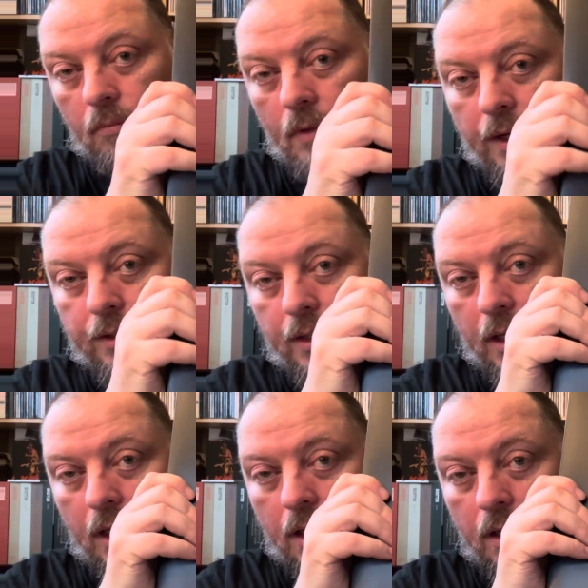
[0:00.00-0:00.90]
Here's
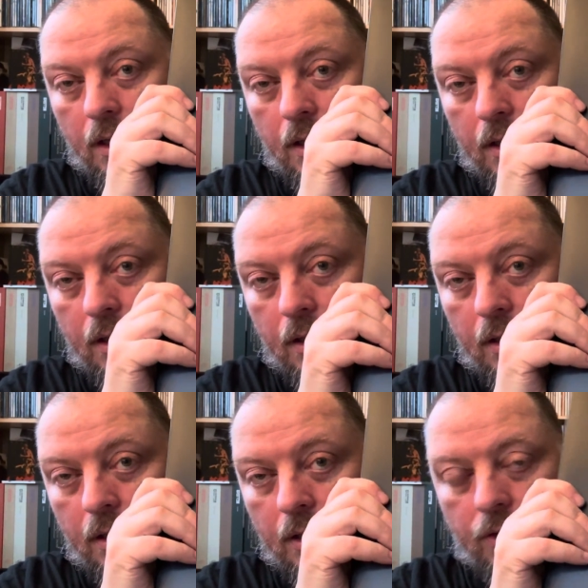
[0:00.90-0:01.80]
the
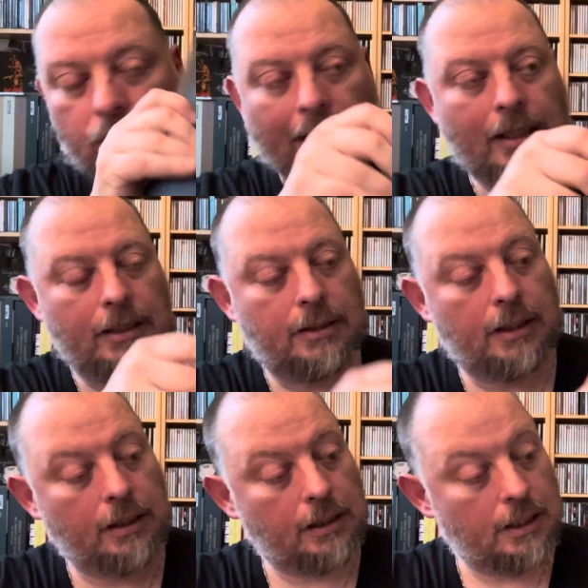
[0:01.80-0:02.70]
track
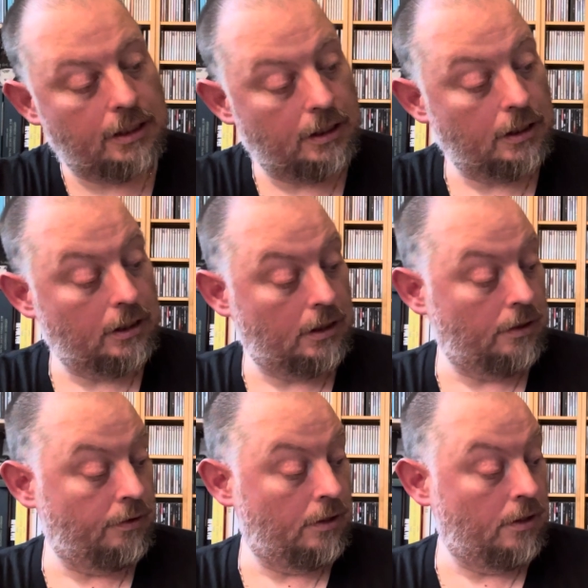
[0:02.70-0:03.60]
listing.
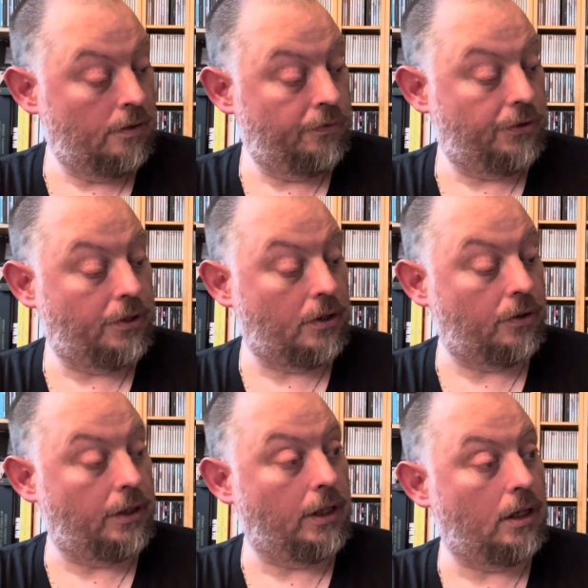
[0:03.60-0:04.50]
So
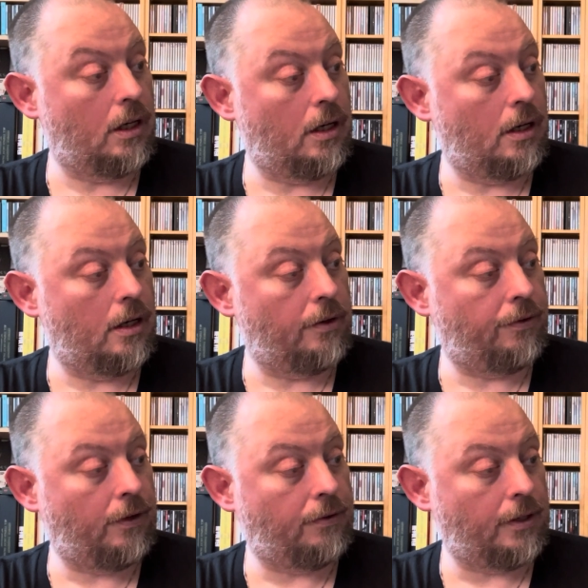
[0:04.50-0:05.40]
the
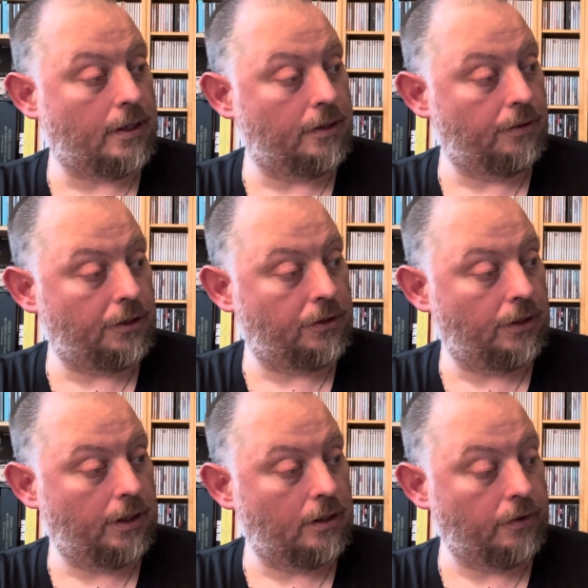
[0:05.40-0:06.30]
50th
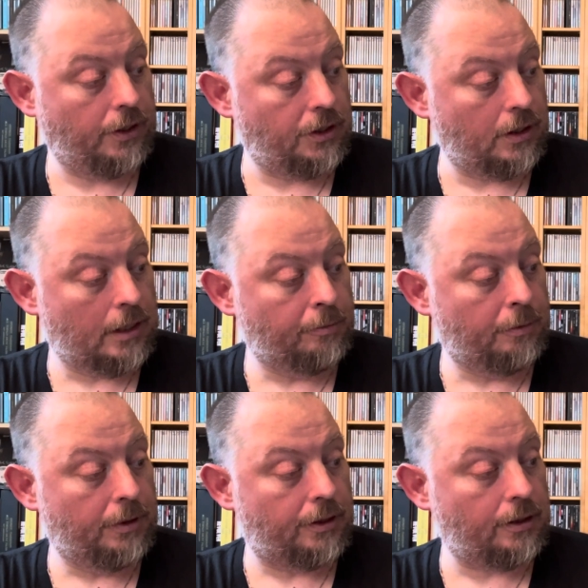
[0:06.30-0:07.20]
anniversary original album
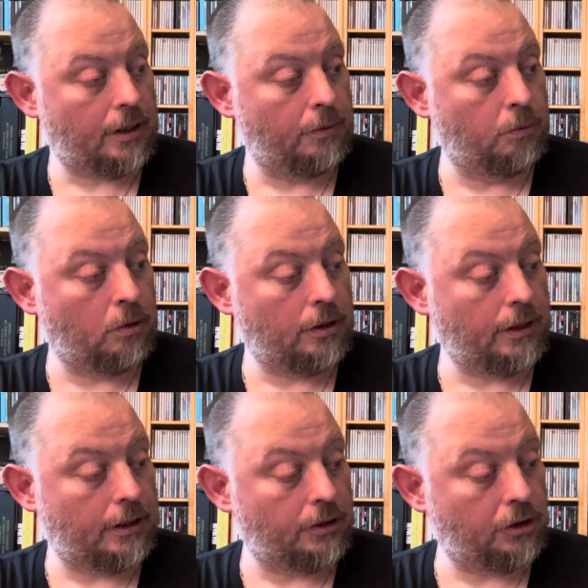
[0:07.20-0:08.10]
is side 1
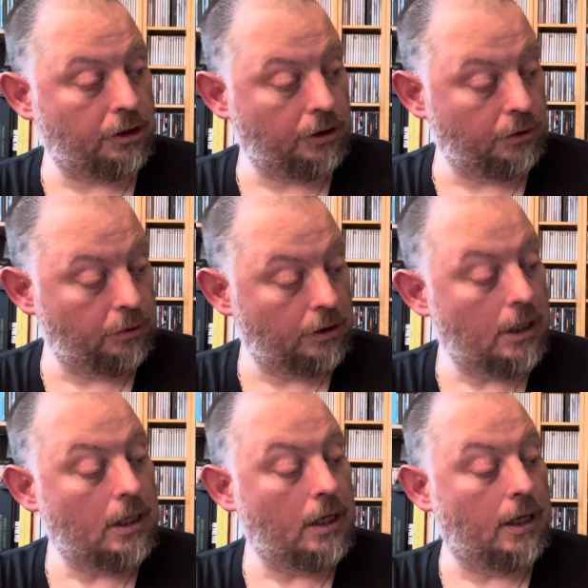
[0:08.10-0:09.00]
and 2,
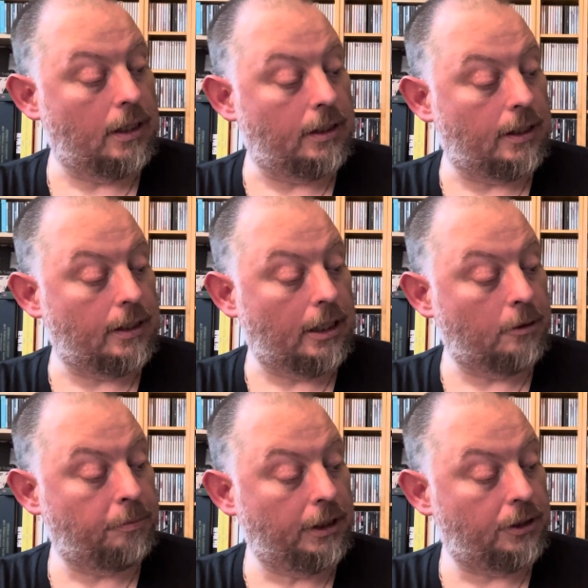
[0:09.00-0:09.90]
and then
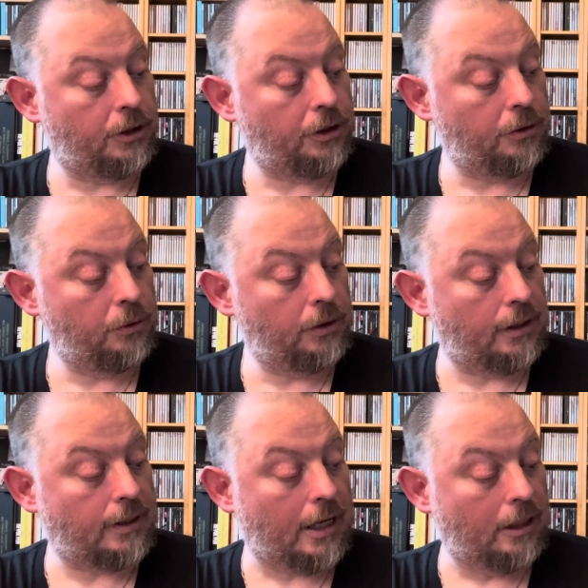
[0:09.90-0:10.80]
LP2
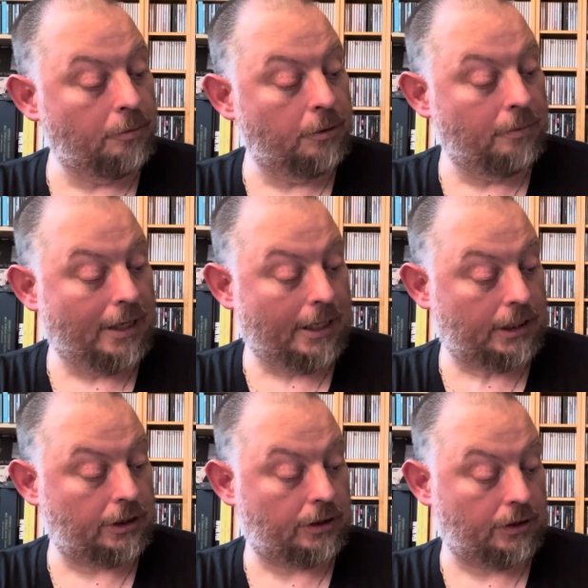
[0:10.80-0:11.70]
is album
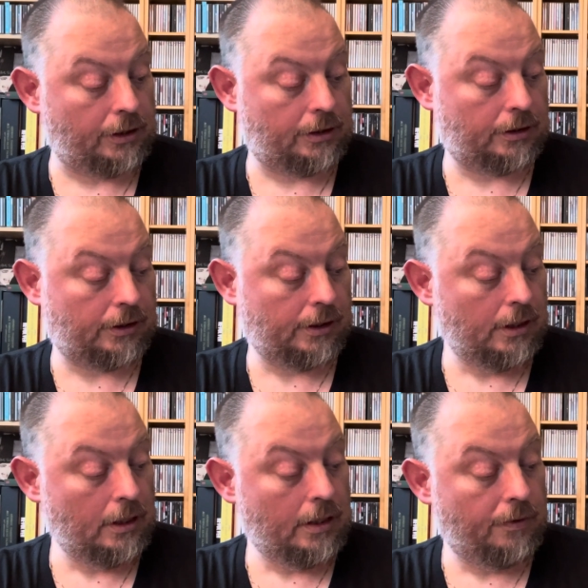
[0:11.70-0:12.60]
extras.
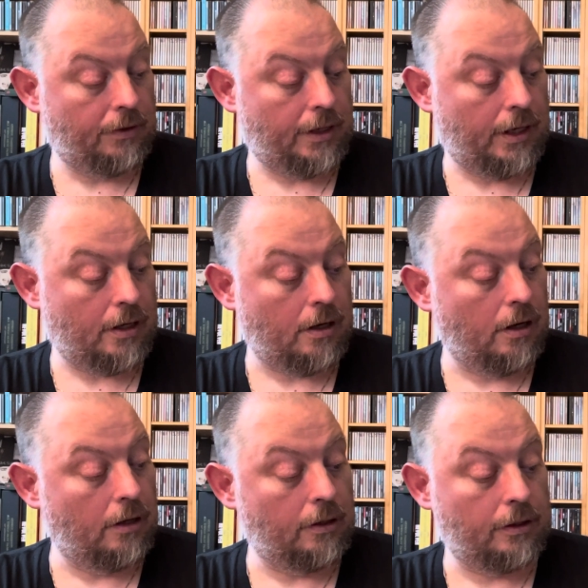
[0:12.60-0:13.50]
They are